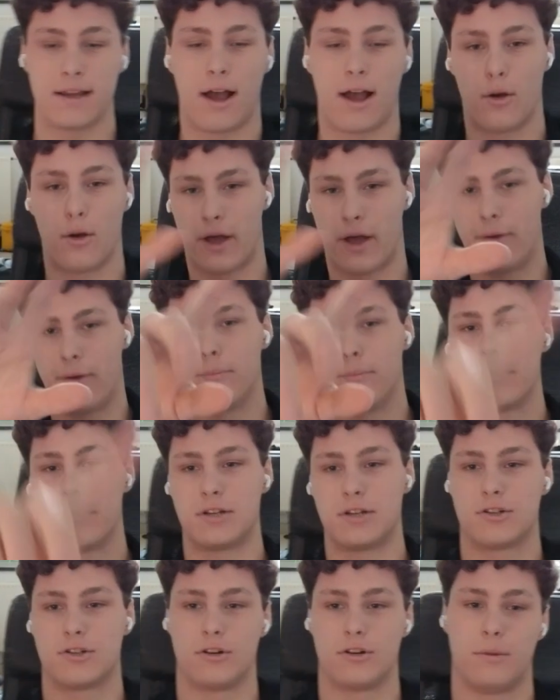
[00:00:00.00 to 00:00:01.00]
I'll make
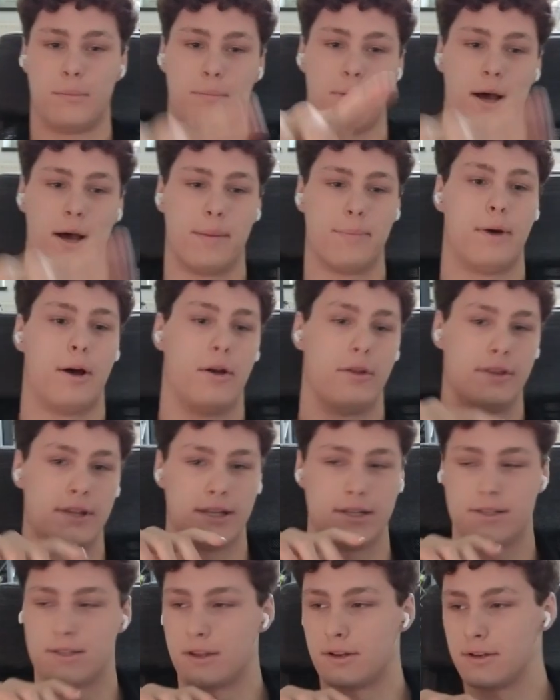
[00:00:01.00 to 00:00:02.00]
sure to pop all
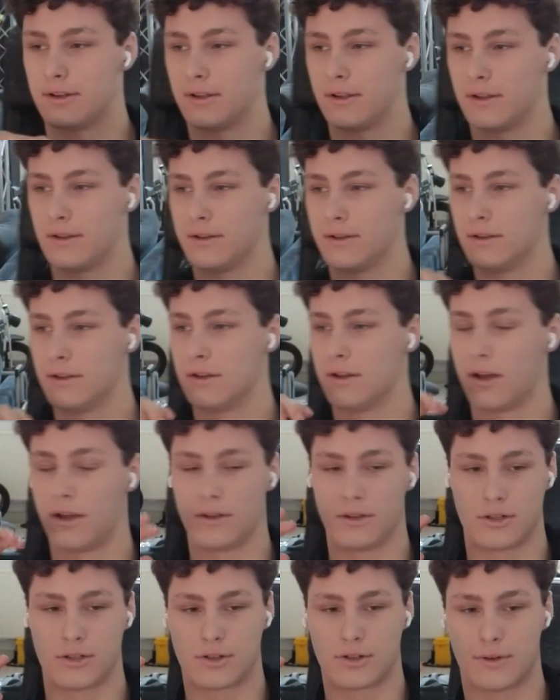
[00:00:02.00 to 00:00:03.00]
these on
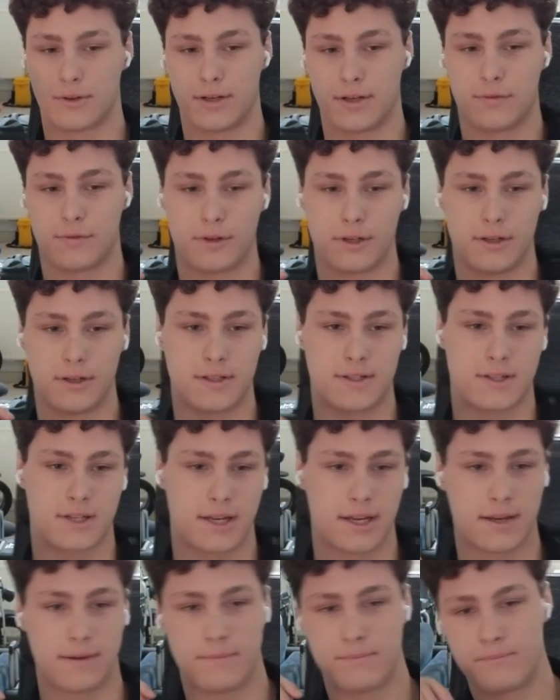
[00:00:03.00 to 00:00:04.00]
the screen for you to
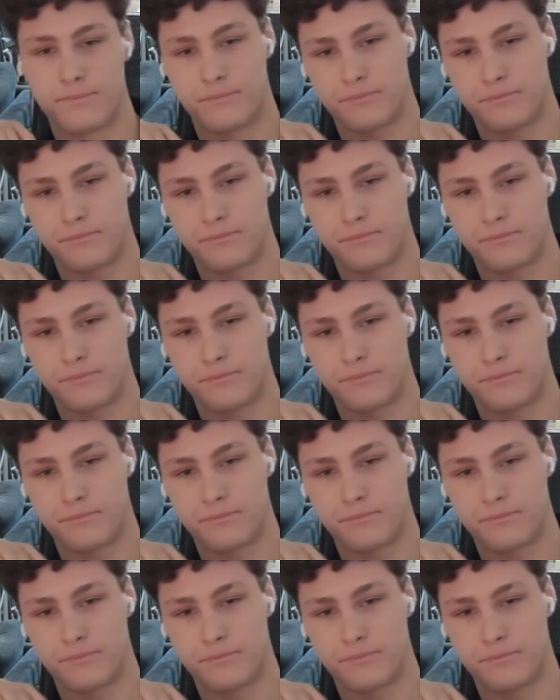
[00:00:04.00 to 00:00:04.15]
see.